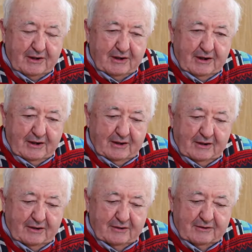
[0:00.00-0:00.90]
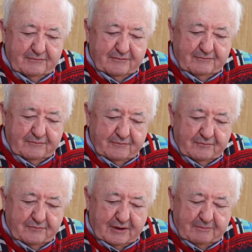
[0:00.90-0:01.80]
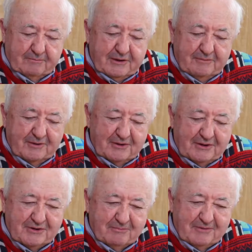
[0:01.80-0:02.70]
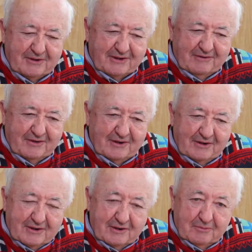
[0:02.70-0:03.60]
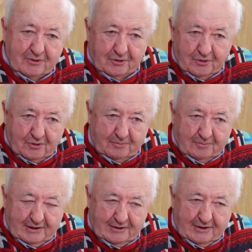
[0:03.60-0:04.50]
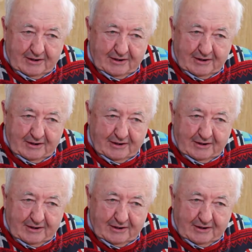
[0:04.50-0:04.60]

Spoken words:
that people need to be given a little bit of hope and